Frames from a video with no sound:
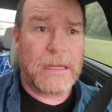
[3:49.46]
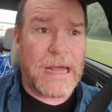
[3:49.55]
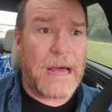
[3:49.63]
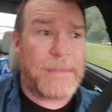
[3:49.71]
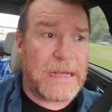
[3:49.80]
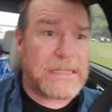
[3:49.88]

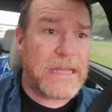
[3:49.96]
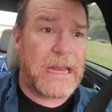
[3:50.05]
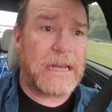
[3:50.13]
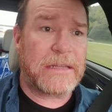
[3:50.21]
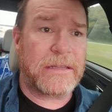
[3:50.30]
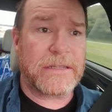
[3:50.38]
Now, I'm not
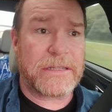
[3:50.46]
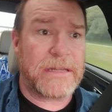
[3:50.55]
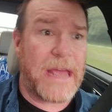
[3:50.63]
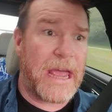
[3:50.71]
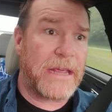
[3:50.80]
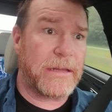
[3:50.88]
saying that this
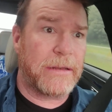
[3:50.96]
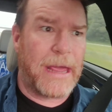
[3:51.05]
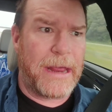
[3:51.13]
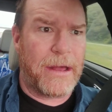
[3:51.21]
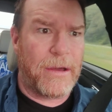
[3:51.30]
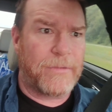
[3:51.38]

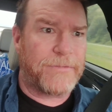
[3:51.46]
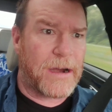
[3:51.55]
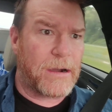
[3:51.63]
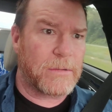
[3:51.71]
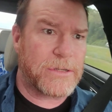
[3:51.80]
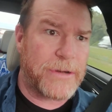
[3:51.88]
NATO
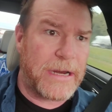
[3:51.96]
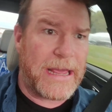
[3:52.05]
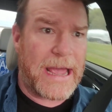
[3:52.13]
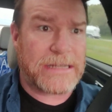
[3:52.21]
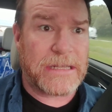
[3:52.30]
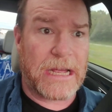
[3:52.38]
Firearms
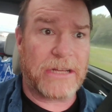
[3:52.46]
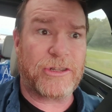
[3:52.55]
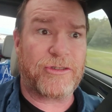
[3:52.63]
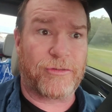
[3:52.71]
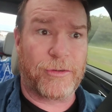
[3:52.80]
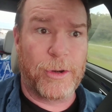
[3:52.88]
Treaty Act is not
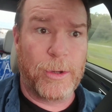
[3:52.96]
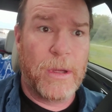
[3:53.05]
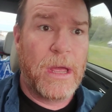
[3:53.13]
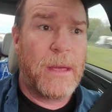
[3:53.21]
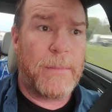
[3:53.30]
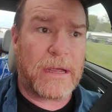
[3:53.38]
true
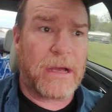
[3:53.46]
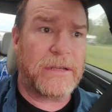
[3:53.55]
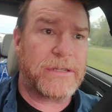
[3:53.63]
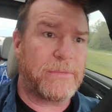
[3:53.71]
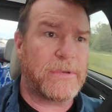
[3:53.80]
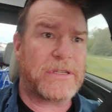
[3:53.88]

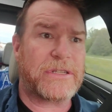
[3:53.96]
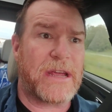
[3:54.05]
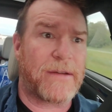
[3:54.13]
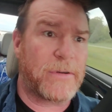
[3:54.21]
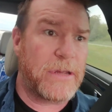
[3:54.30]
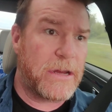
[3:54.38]
because it was
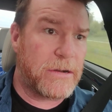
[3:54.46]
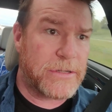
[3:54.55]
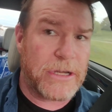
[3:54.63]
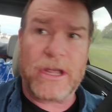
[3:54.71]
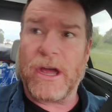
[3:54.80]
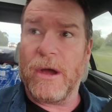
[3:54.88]
several
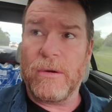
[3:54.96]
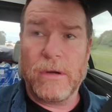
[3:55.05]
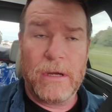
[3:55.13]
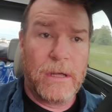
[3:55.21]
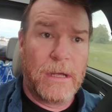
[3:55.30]
years ago